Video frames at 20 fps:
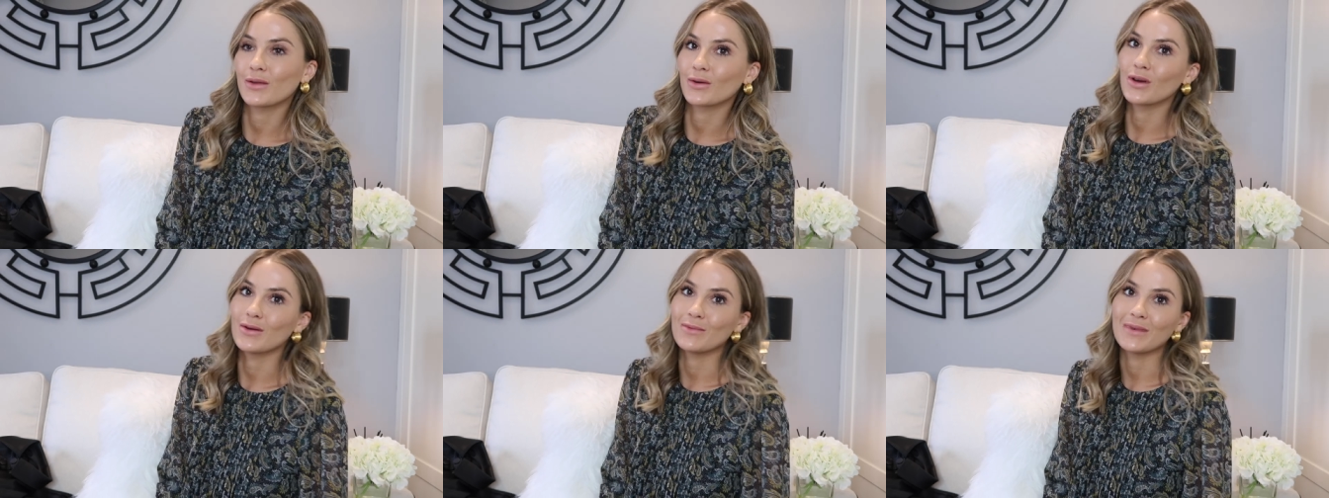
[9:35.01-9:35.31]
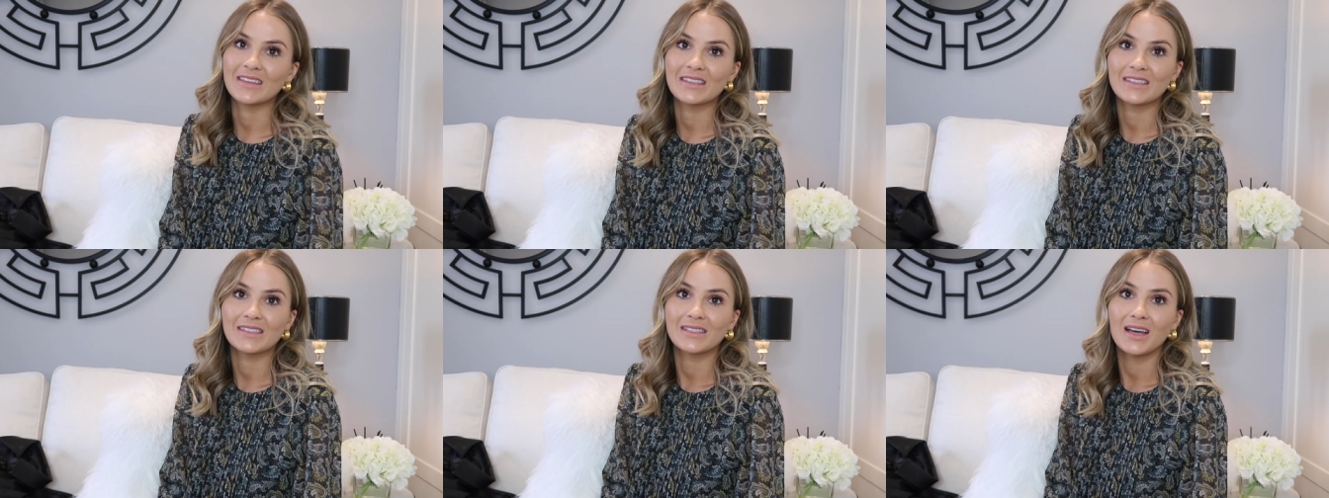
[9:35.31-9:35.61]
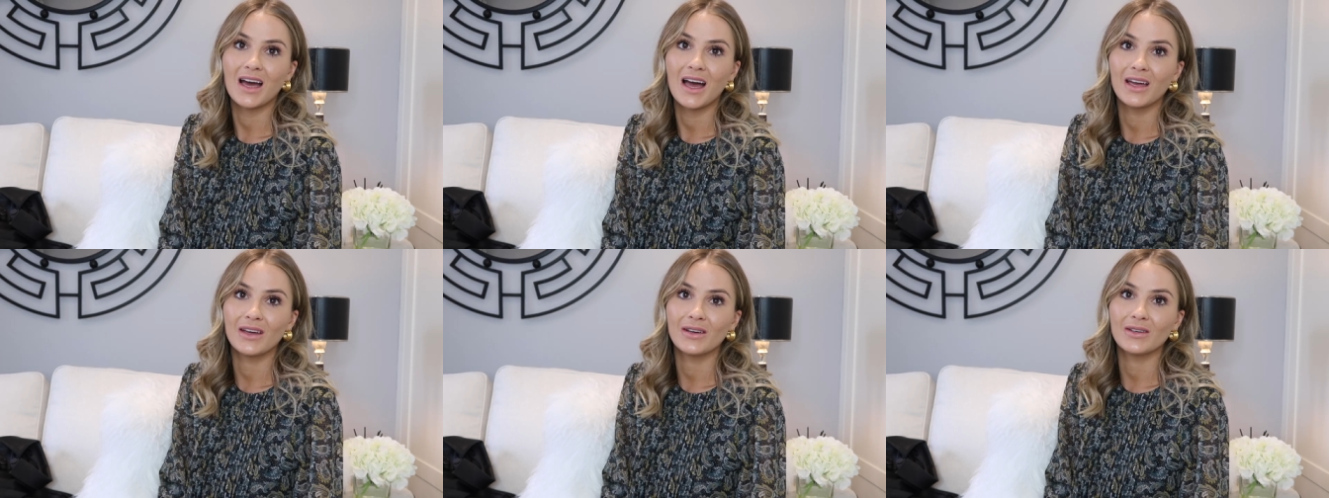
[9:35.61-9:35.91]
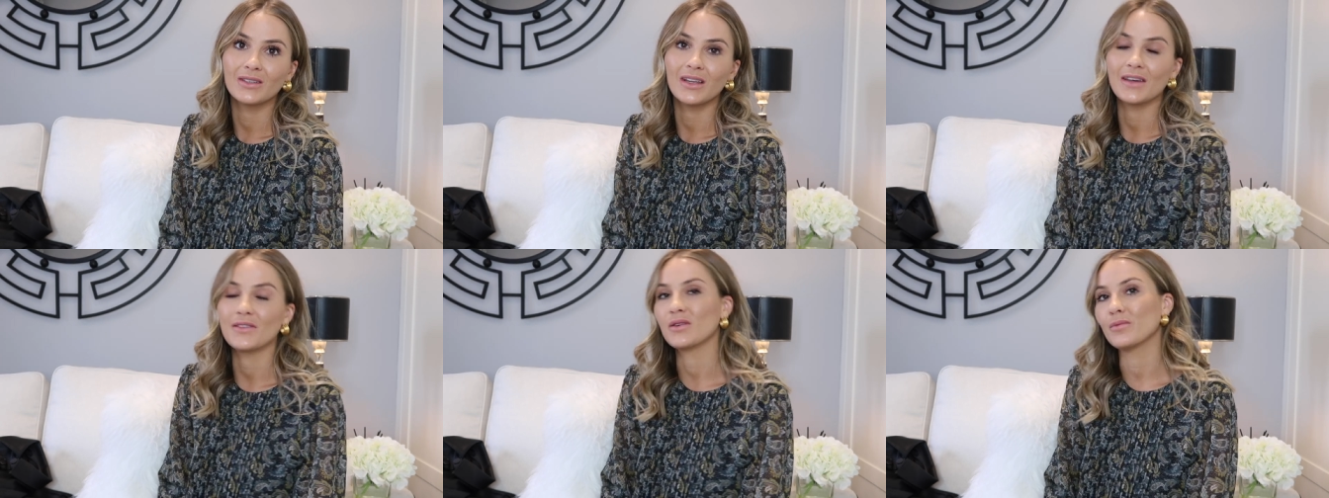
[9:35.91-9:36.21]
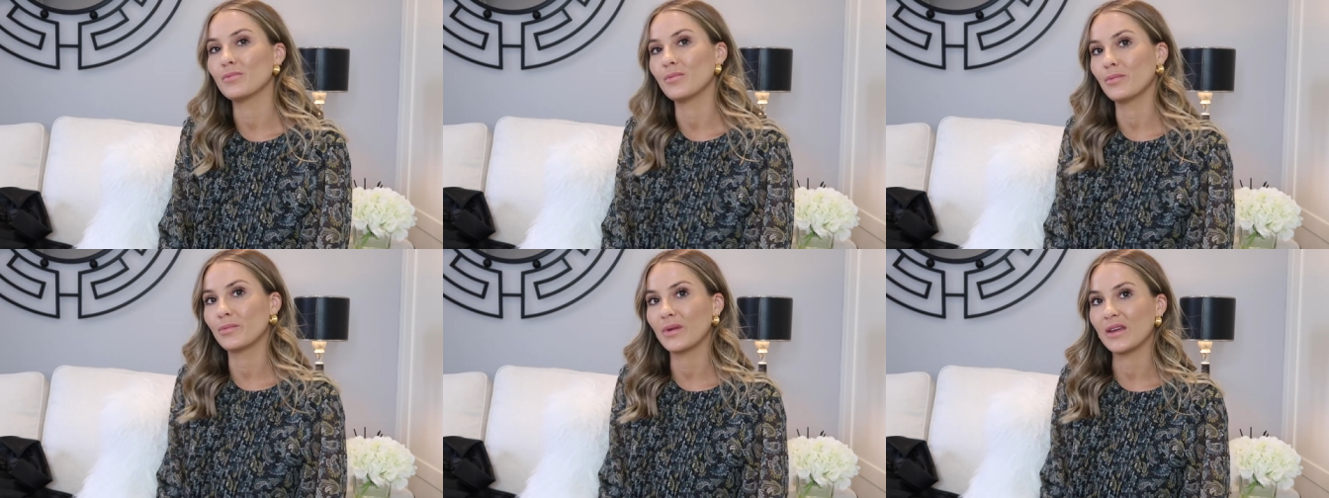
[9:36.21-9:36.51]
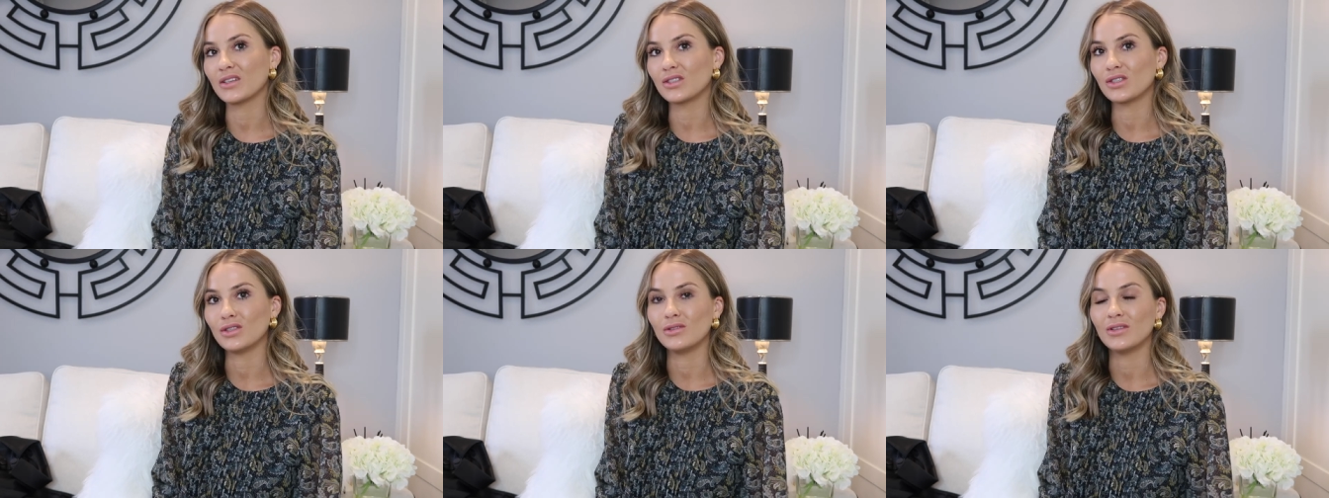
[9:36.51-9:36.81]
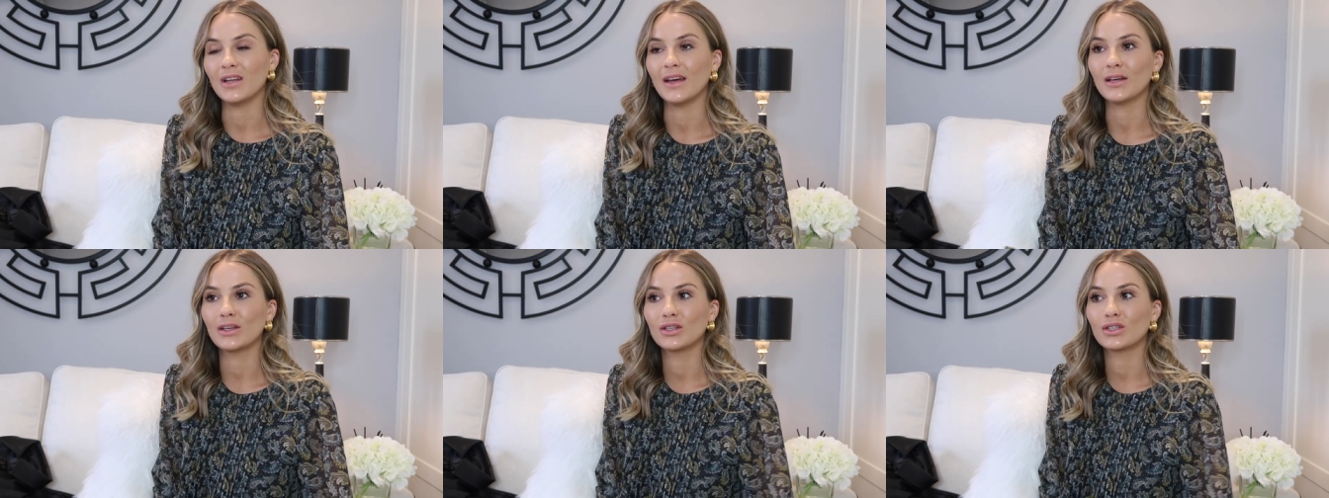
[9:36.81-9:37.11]
they're not my style, like they're a bit
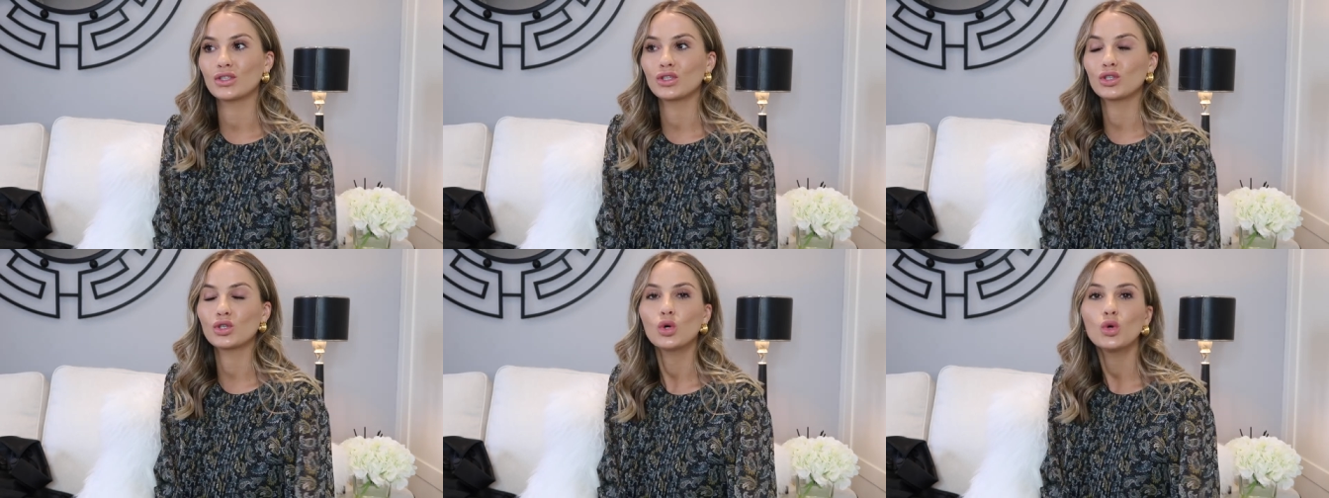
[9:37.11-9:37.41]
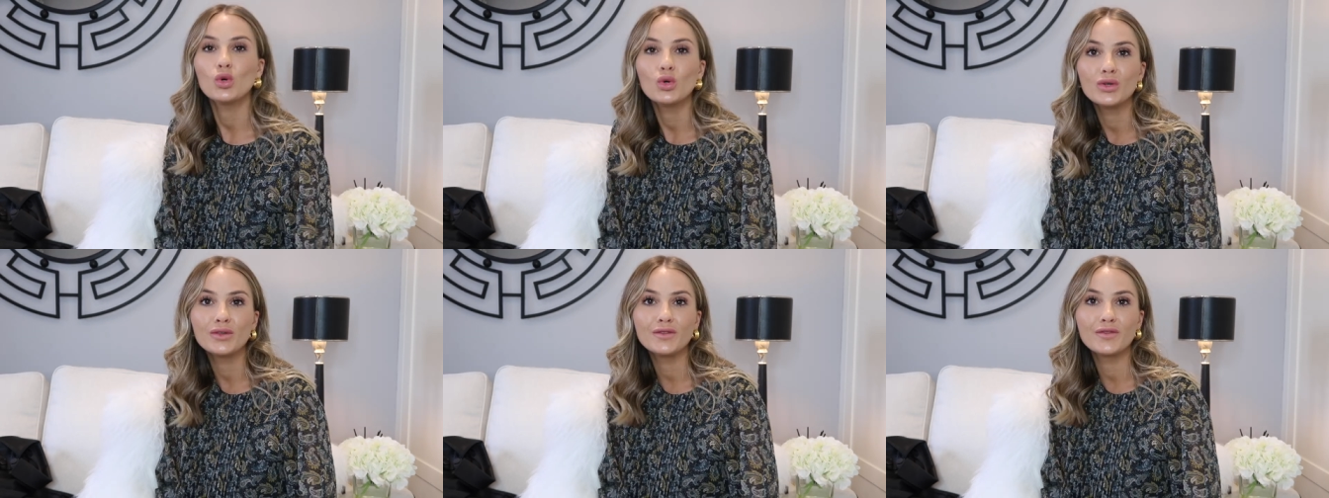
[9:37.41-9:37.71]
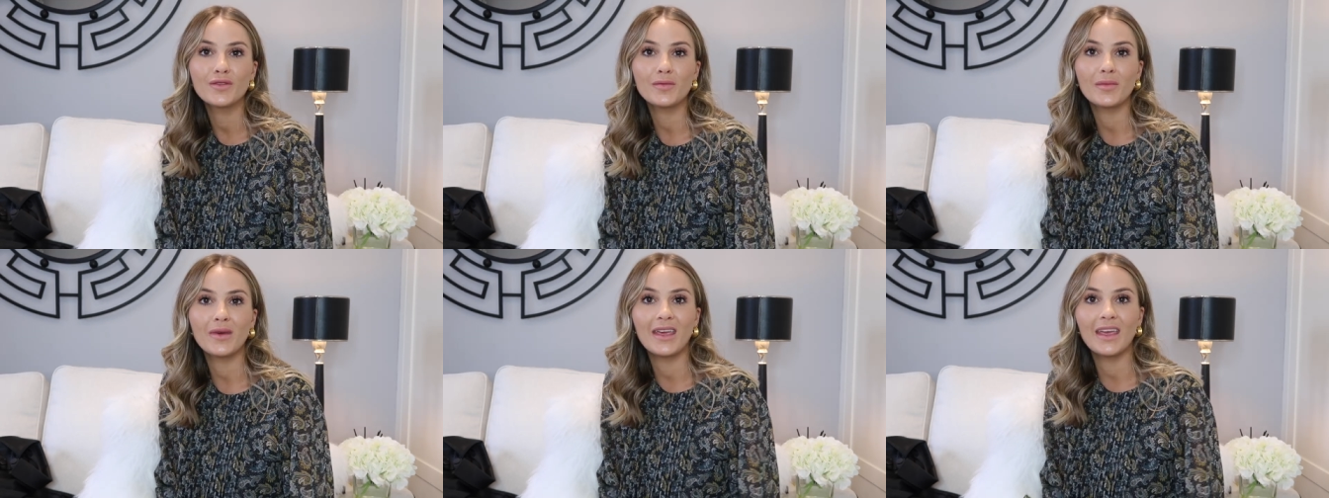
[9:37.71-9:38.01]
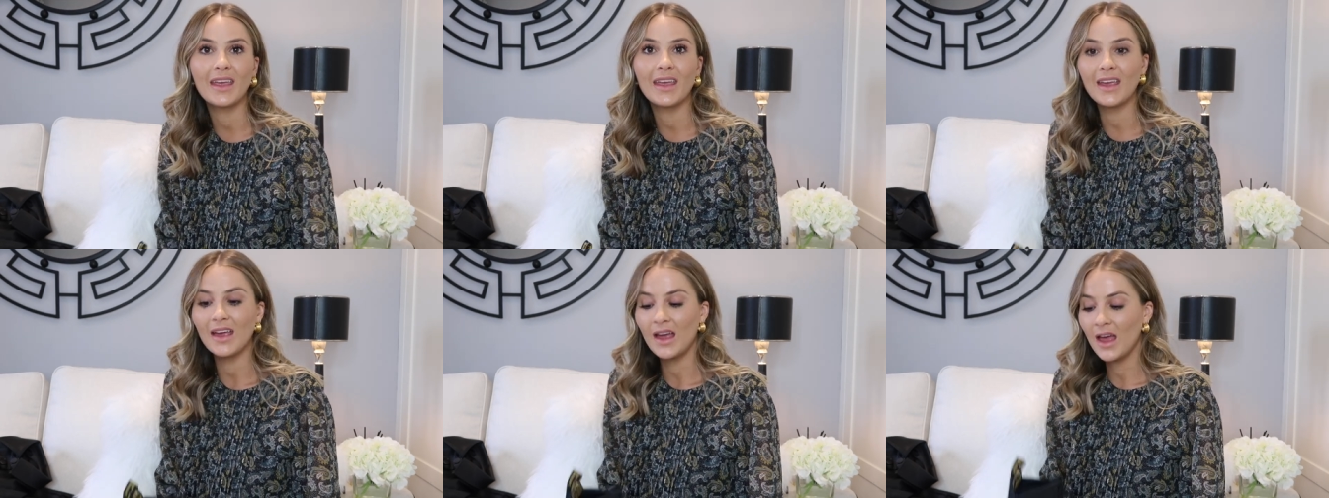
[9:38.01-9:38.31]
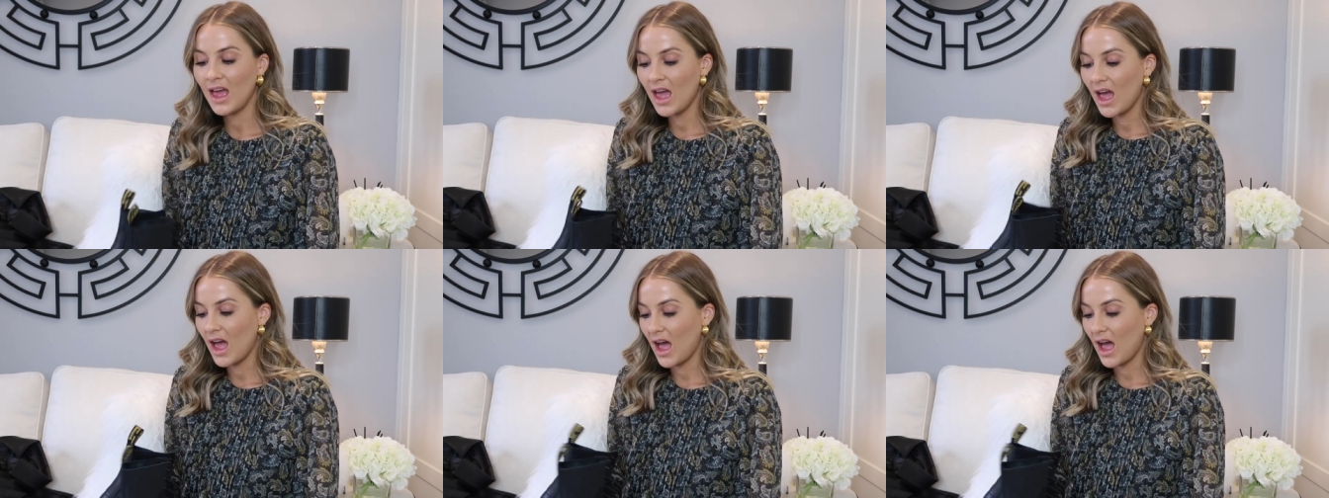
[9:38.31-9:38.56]
too like cool for me